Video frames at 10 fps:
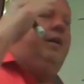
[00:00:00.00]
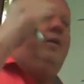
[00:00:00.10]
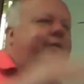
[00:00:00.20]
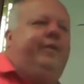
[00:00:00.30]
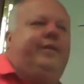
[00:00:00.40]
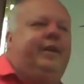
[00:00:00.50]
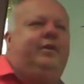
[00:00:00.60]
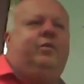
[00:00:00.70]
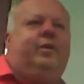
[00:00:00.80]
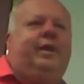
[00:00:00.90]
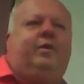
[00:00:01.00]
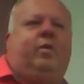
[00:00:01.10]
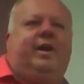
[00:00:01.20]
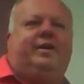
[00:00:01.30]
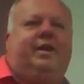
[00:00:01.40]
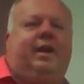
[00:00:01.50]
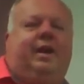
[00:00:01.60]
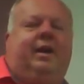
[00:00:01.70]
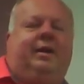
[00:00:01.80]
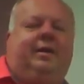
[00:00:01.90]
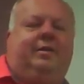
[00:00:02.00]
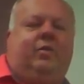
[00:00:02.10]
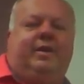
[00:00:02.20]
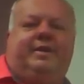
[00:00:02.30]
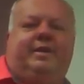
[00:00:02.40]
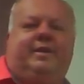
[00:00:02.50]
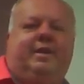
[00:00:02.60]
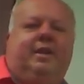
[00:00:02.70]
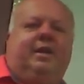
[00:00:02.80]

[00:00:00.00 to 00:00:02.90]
15, 20 quizzes.